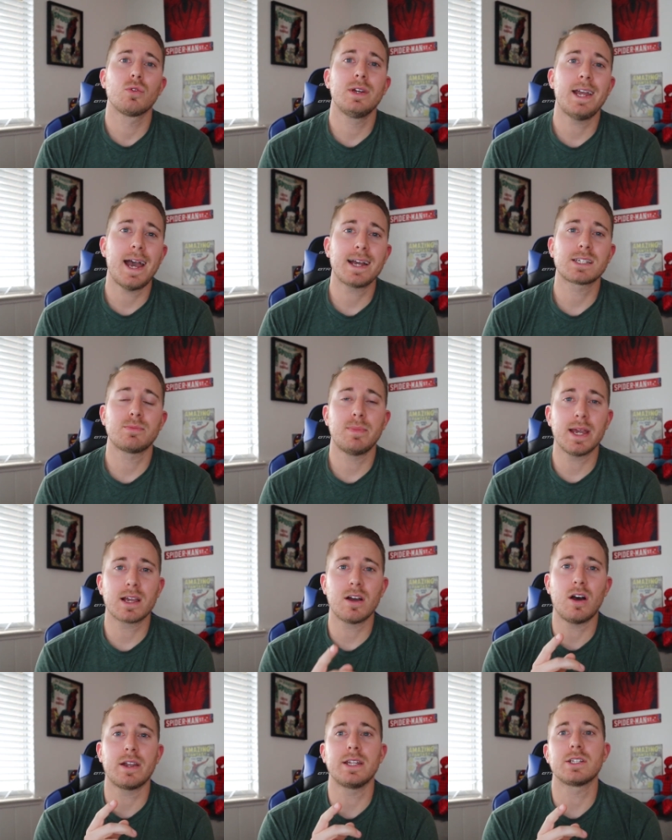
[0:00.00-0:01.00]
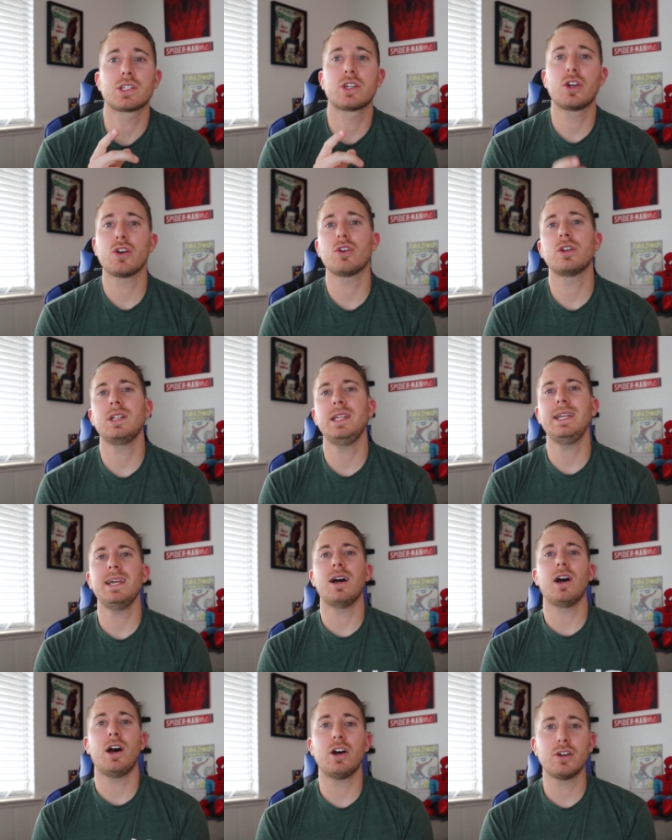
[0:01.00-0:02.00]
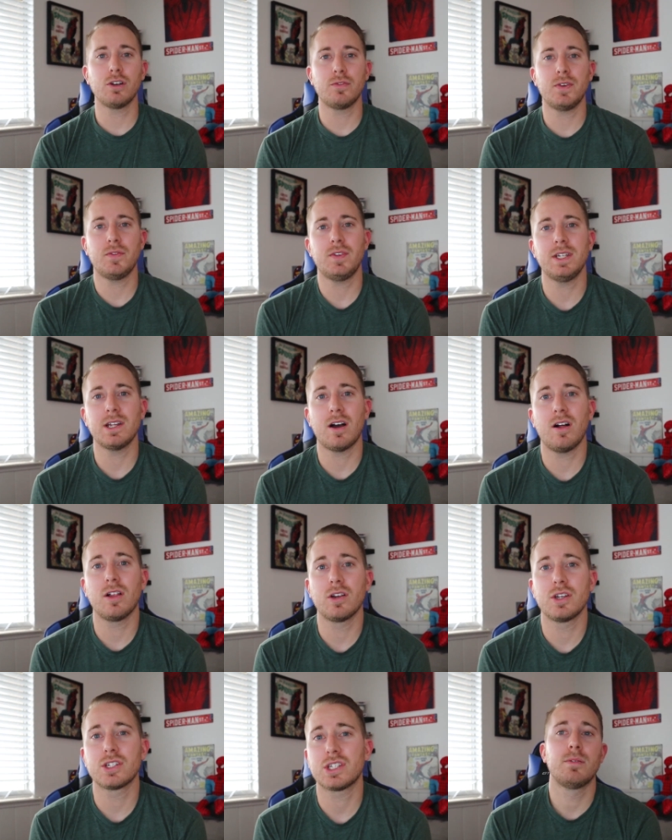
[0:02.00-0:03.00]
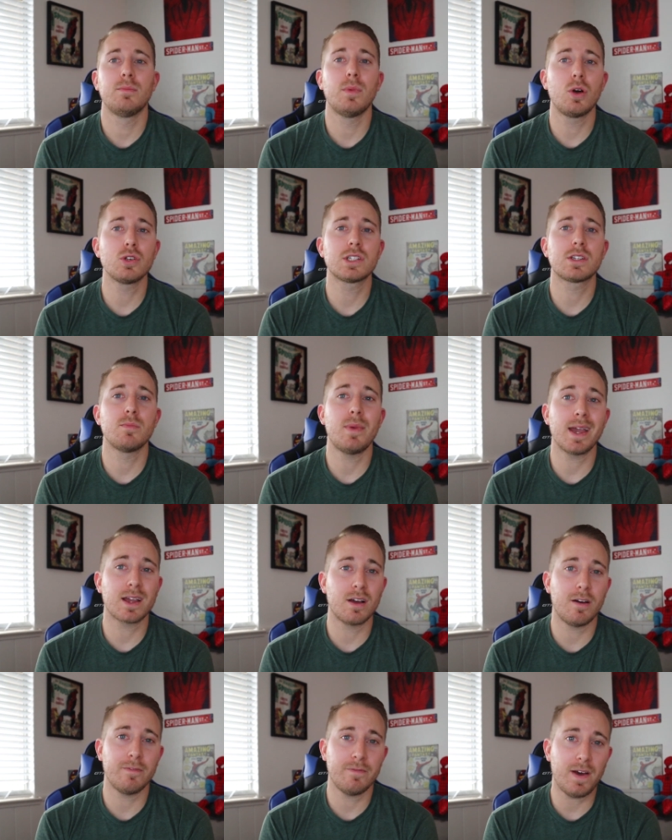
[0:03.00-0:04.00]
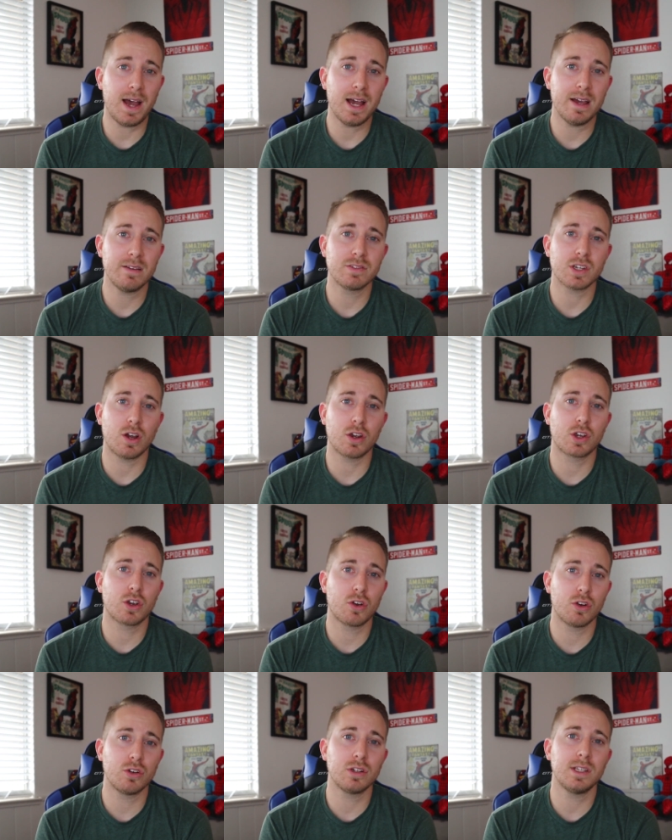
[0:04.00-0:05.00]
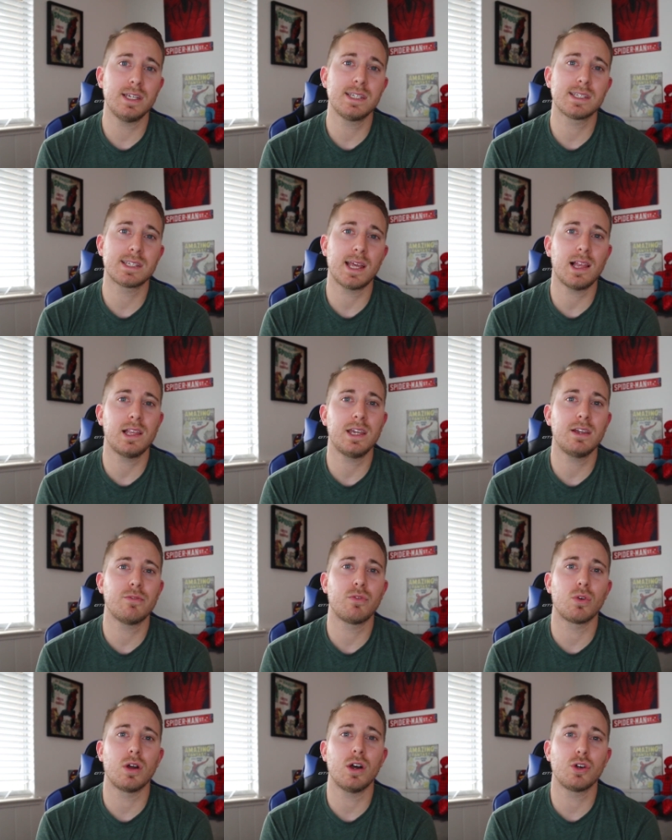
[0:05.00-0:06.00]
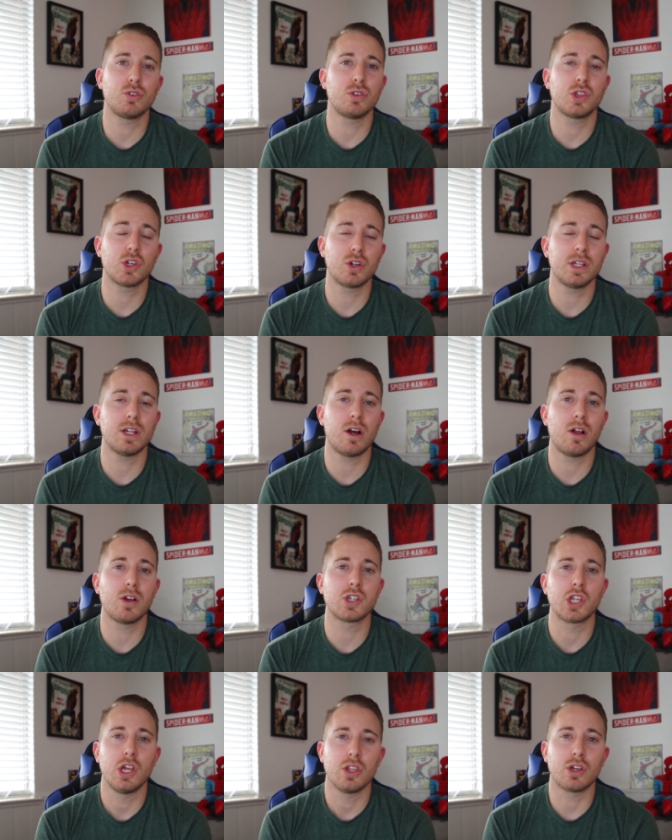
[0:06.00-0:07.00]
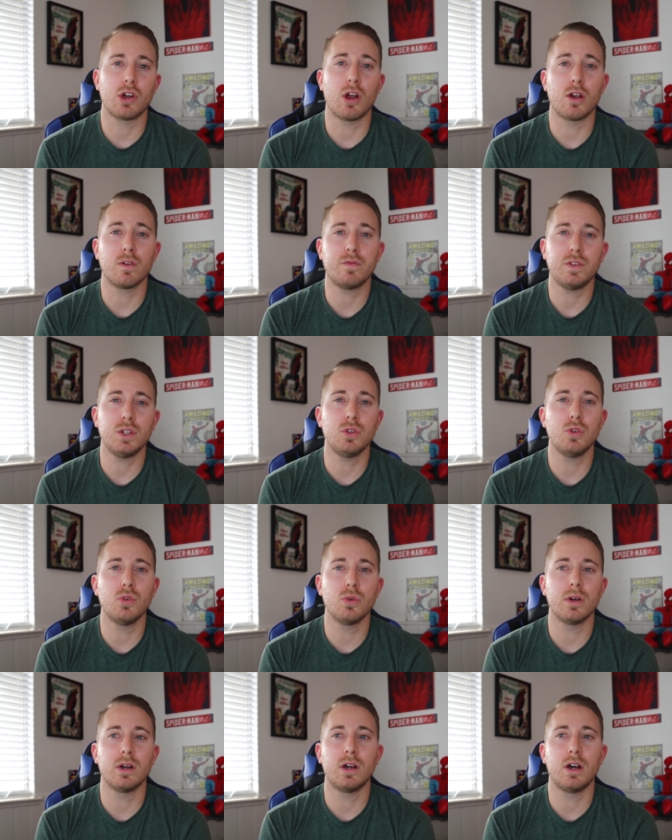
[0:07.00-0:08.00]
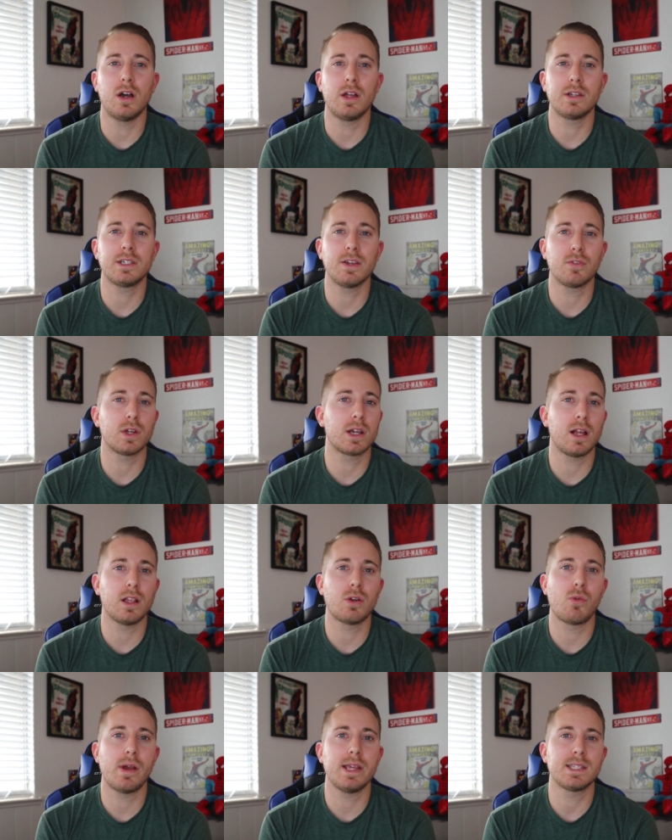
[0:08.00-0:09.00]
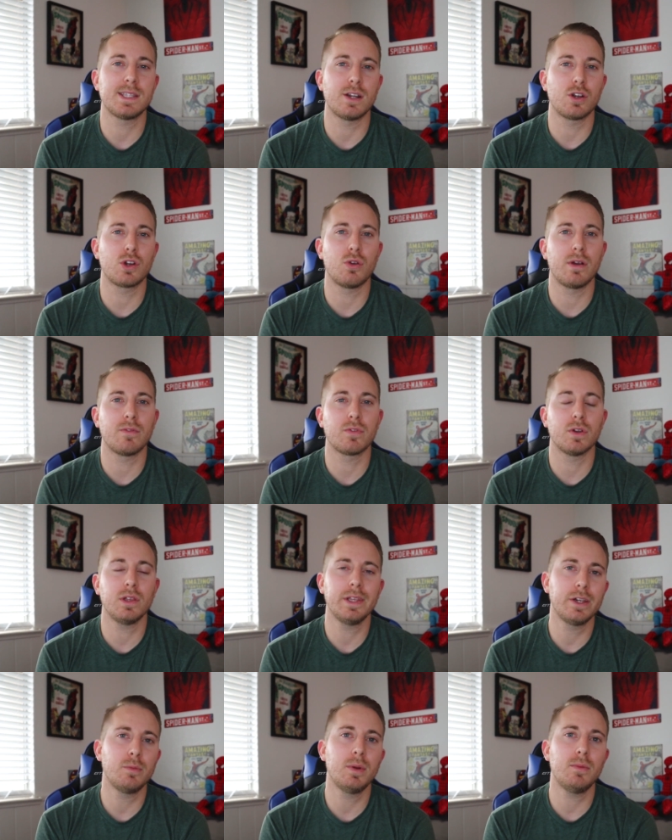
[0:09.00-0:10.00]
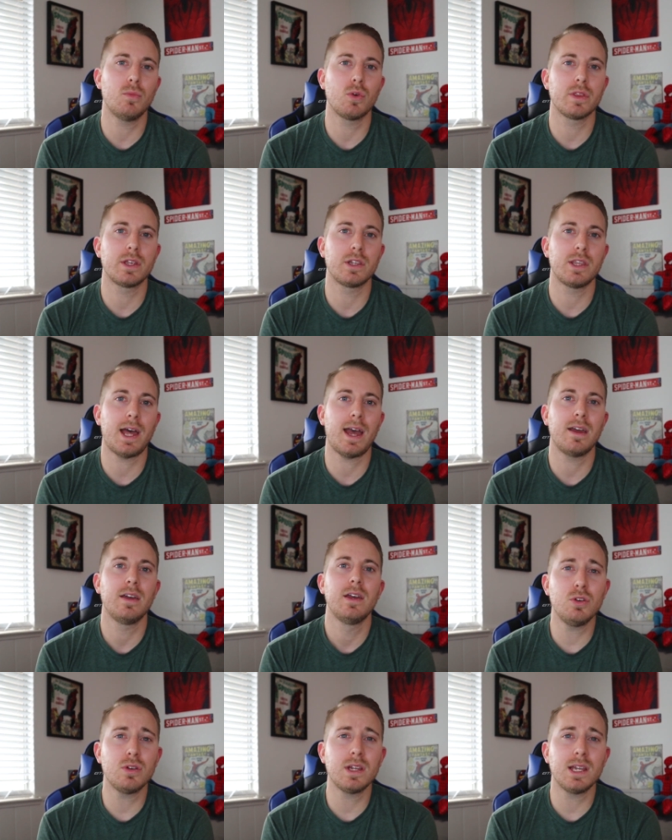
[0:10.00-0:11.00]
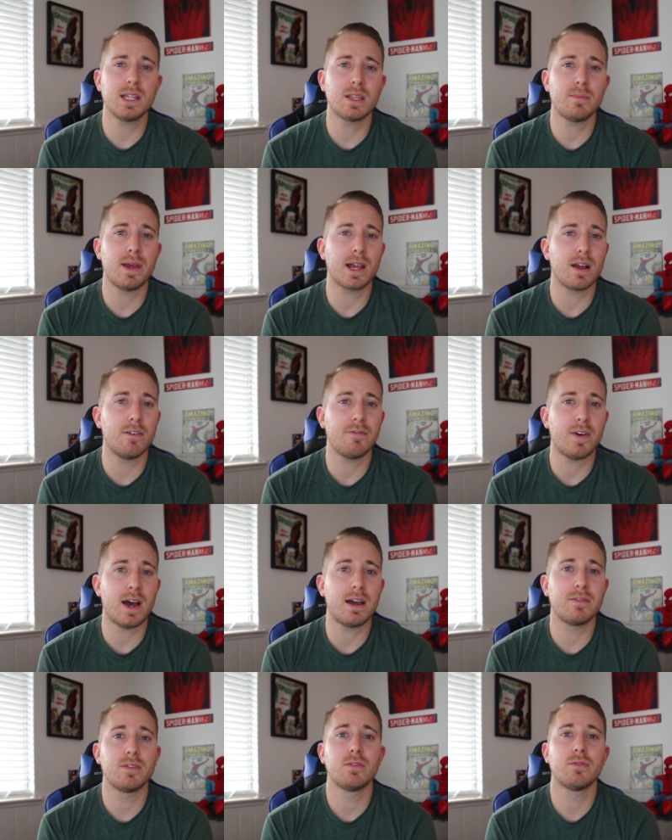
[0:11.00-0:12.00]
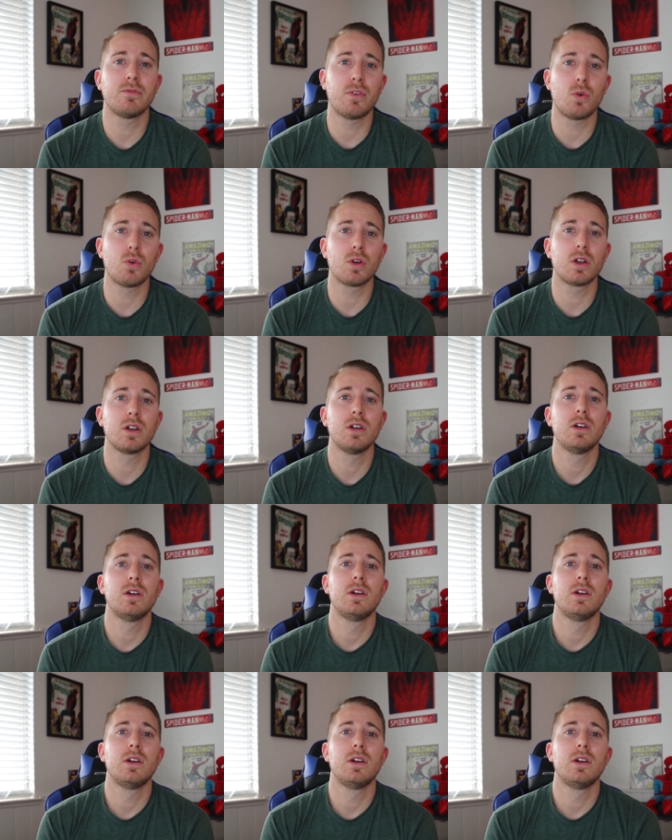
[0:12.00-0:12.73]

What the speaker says: React Metcon is currently $150. Most Metcon 5s are currently selling for $130. There are a few different colorways that are going for a little bit more than that. You can get the Metcon 5 for